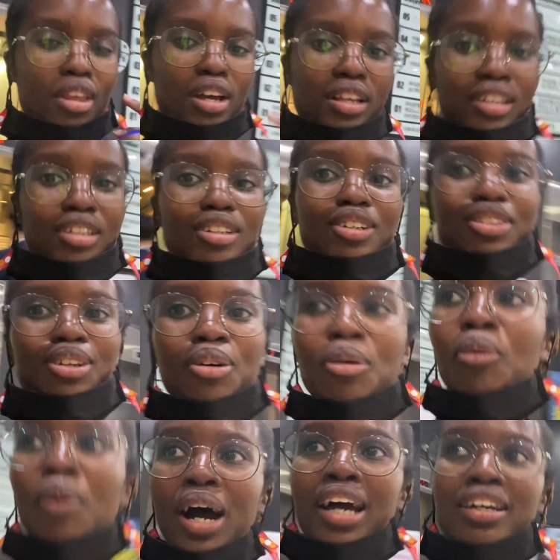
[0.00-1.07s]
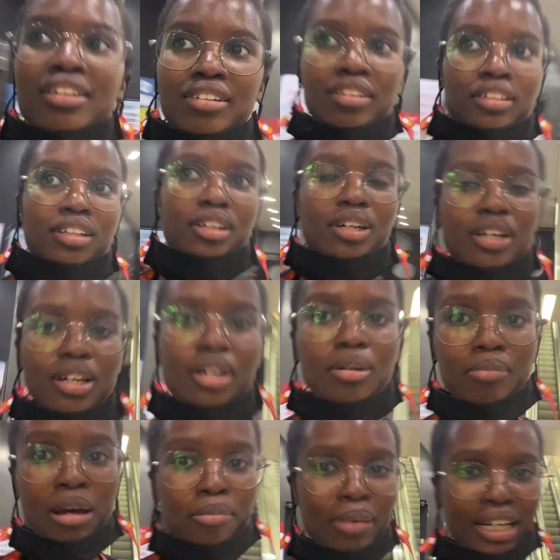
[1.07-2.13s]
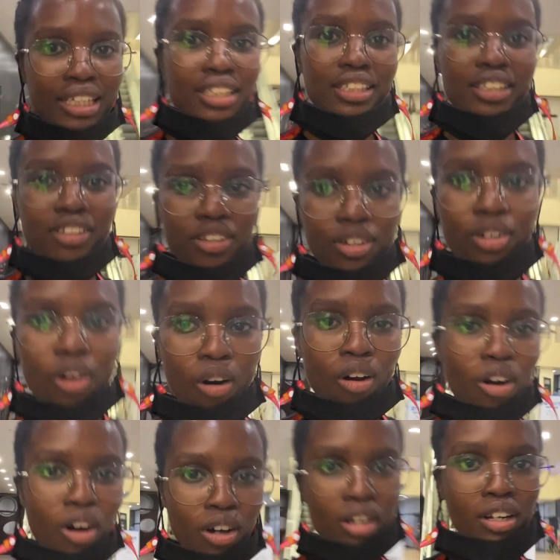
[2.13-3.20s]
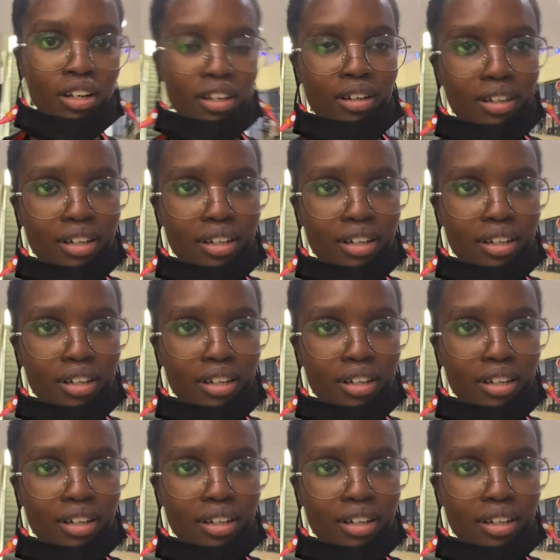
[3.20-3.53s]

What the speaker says: This is so wild. My bunny teeth are gone.